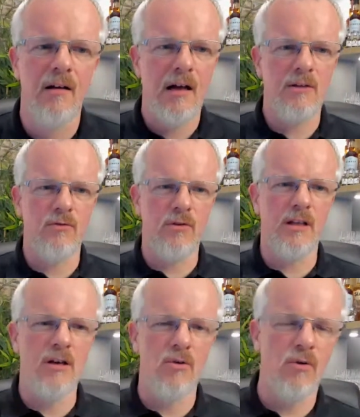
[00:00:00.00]
I don't
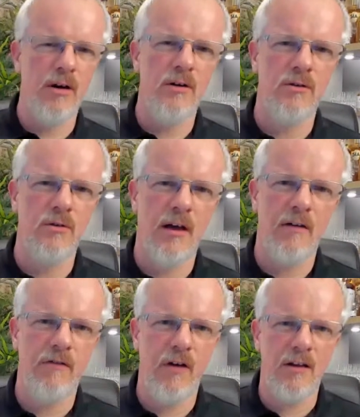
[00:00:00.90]
really know how to do that
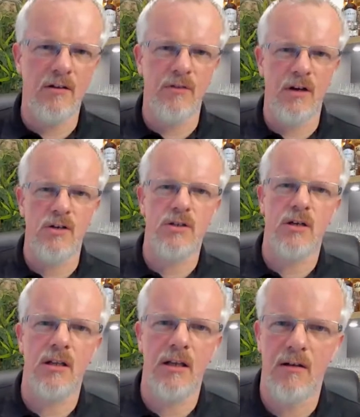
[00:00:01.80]
effectively or
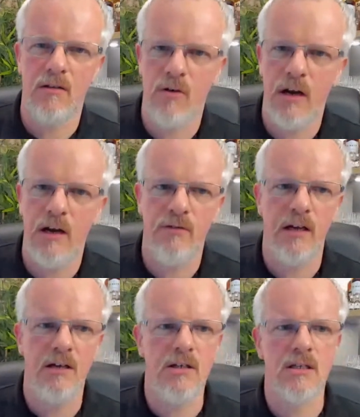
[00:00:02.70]
subtly or
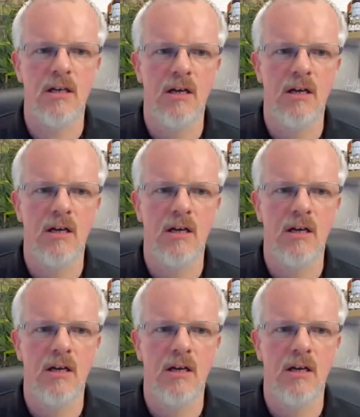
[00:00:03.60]
creatively. It's